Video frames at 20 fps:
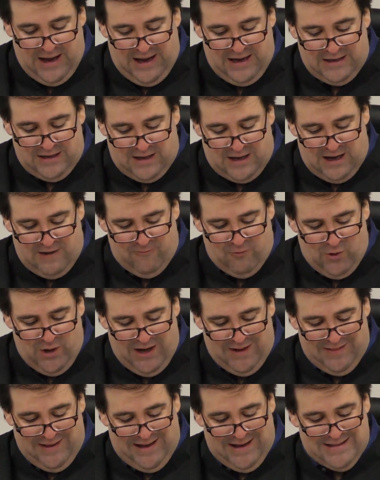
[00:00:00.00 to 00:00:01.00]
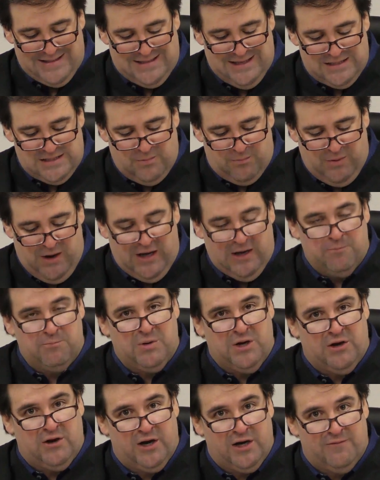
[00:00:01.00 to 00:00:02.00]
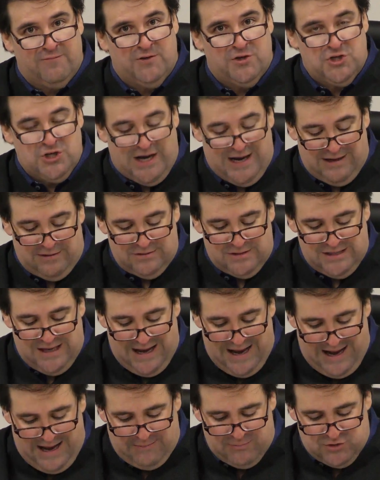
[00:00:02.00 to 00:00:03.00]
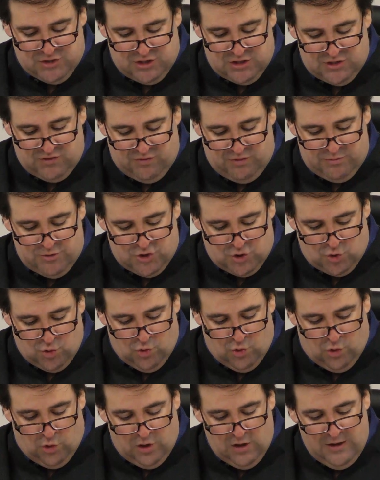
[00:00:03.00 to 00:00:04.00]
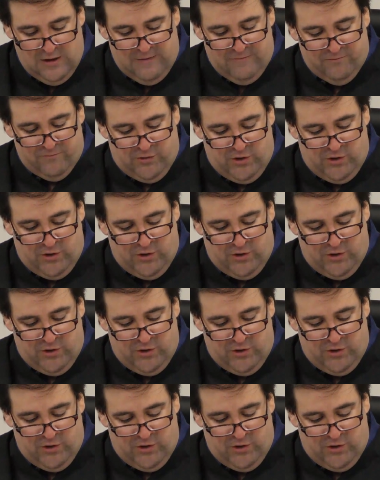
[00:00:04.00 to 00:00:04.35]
and covering the anticipated period of the child's absence from school